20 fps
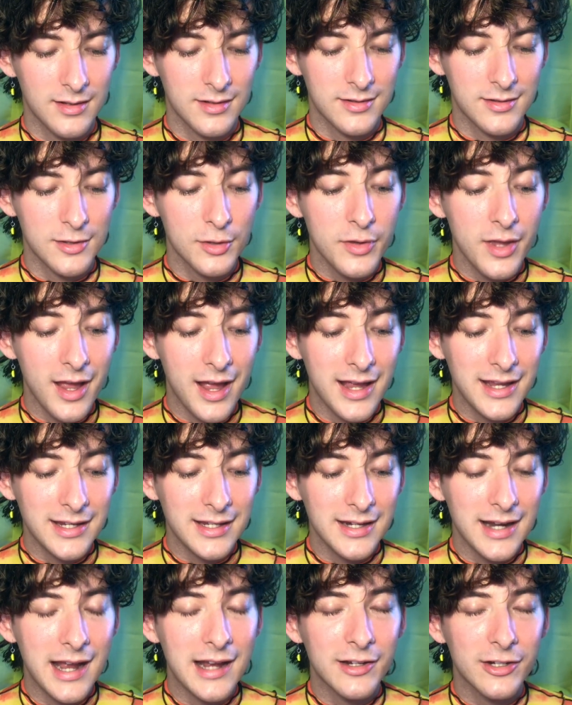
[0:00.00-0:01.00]
so that I
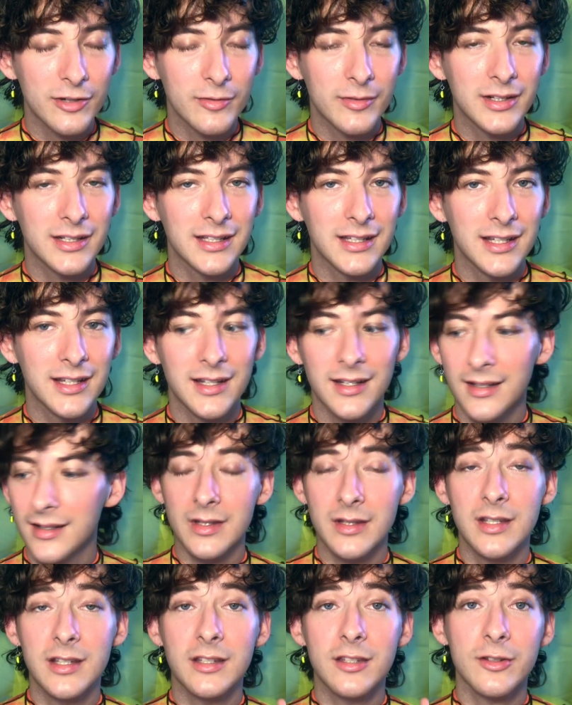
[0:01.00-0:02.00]
can accurately
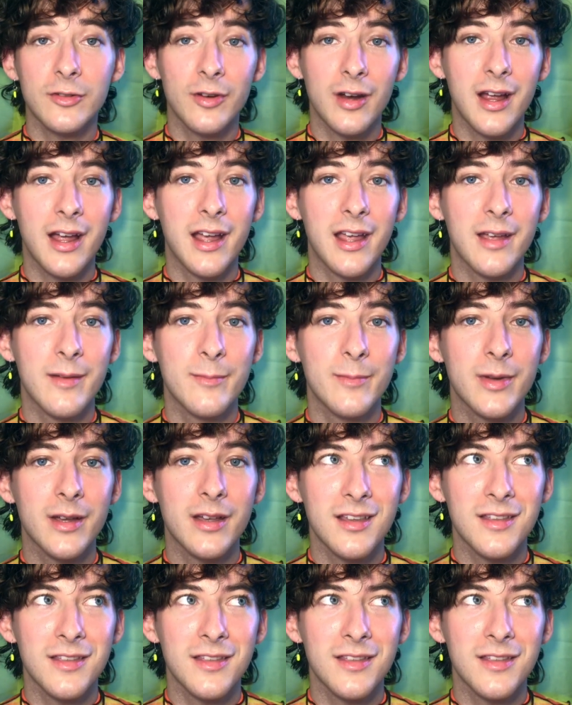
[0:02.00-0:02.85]
describe